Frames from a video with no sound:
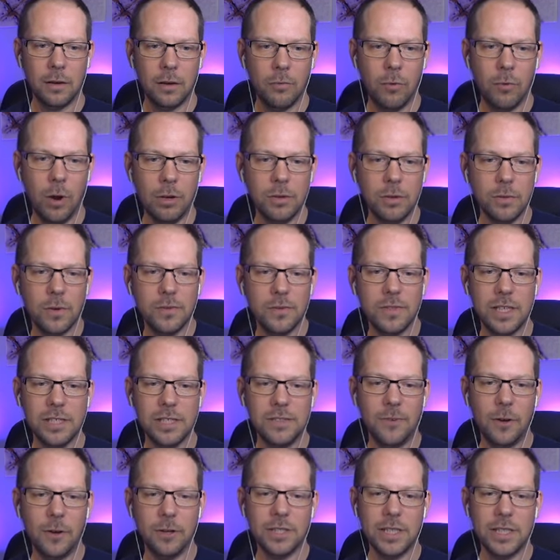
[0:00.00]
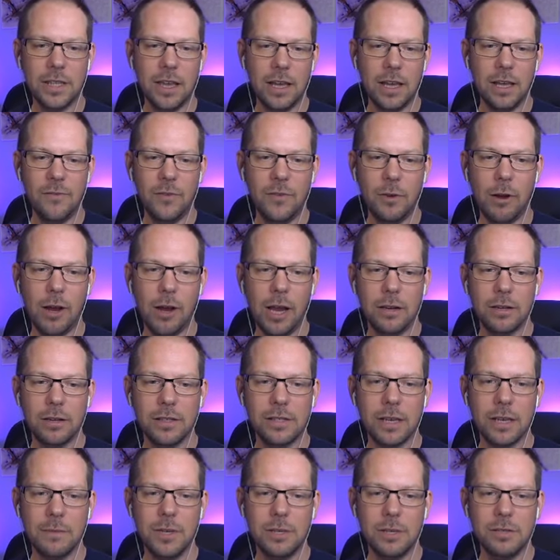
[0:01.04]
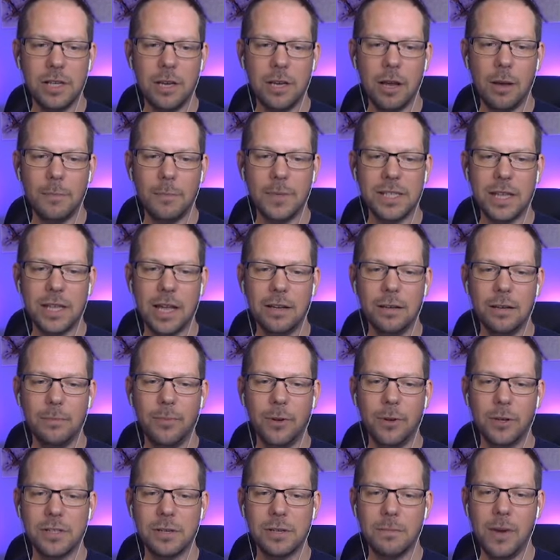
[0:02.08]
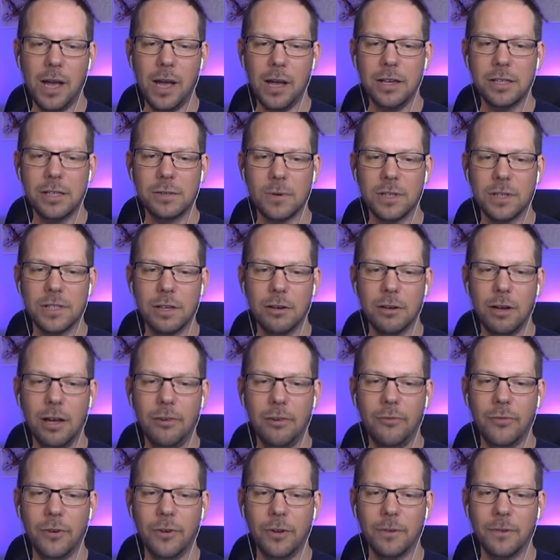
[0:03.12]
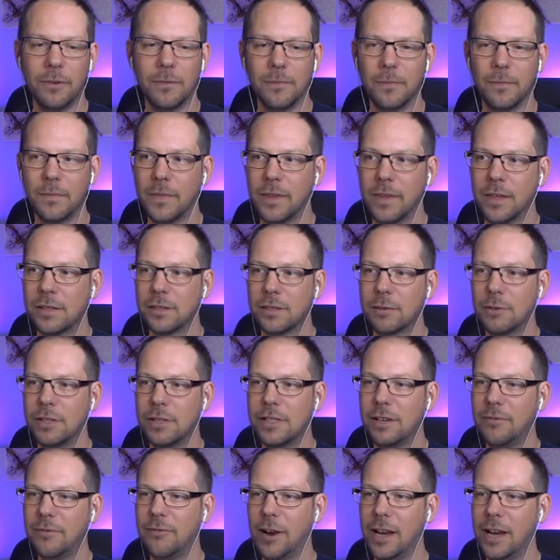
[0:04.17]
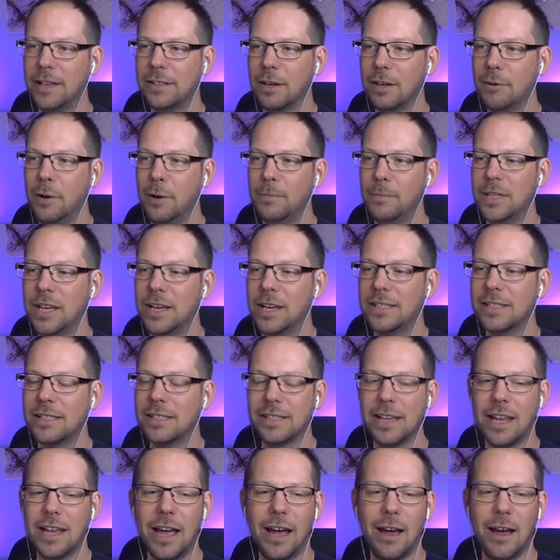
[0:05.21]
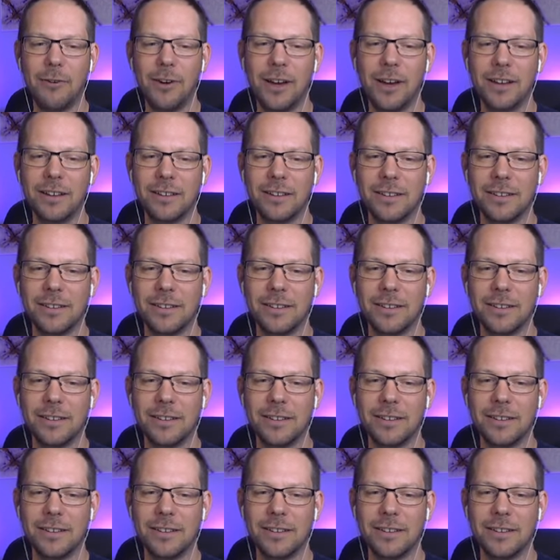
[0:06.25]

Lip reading: Rosewolf says, Foxy, thank you for your add-ons. I'm using the armor stand and plus and markers one, so helpful. Squishy friends, OMG, says Liara.